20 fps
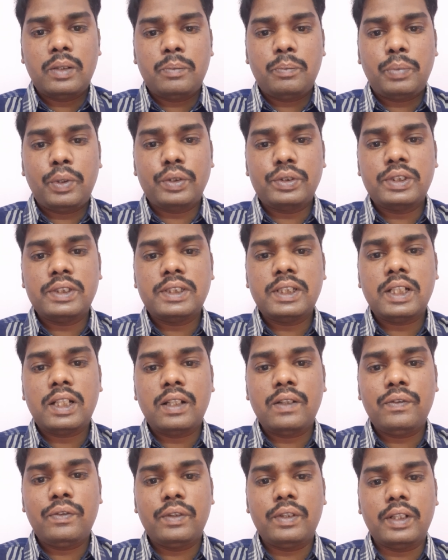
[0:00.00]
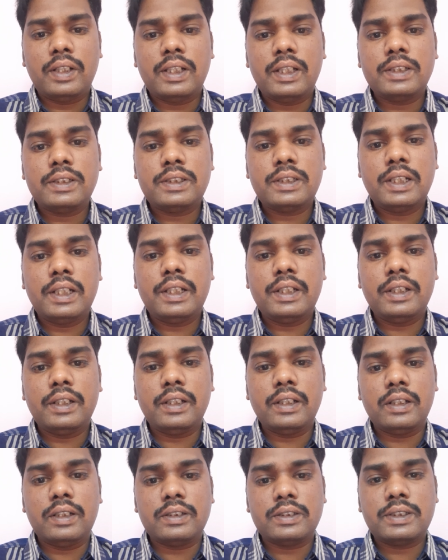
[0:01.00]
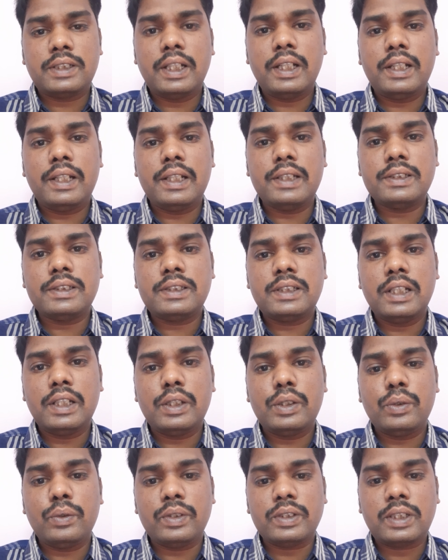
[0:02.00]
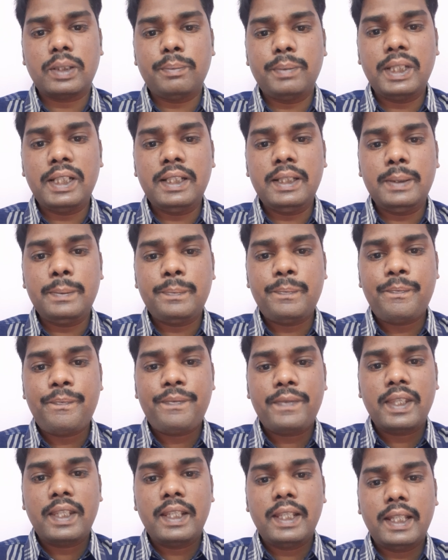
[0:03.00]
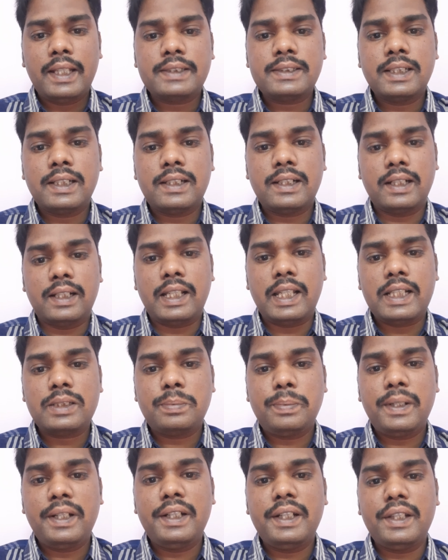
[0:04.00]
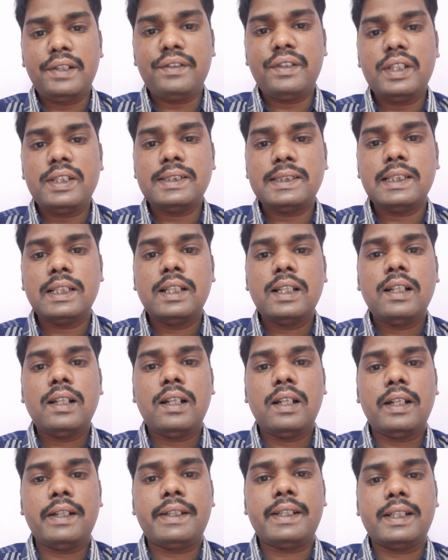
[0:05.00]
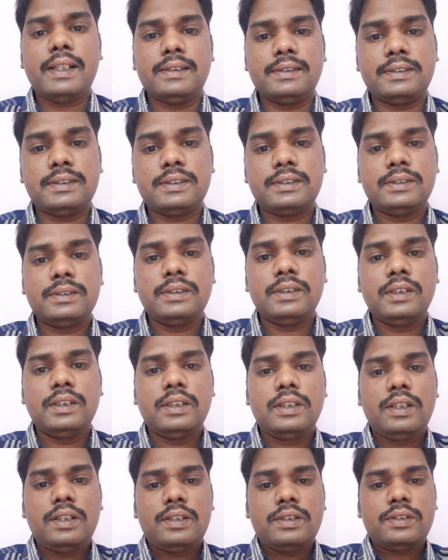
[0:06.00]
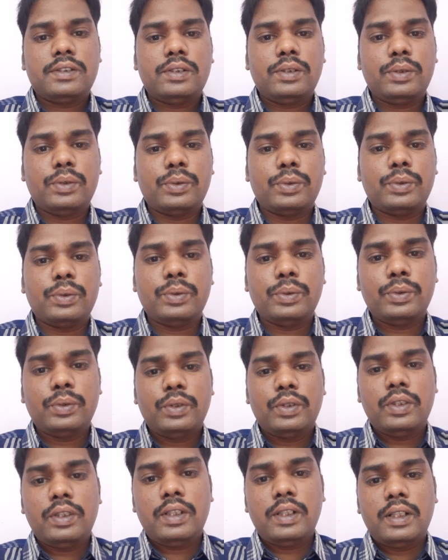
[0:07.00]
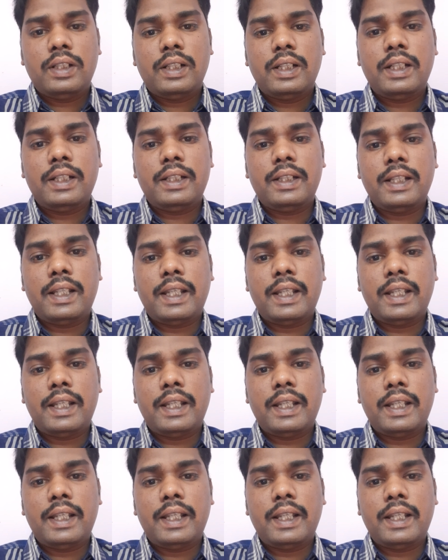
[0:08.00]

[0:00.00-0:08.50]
procedure of state legislative assembly, etc., explained in these articles. So let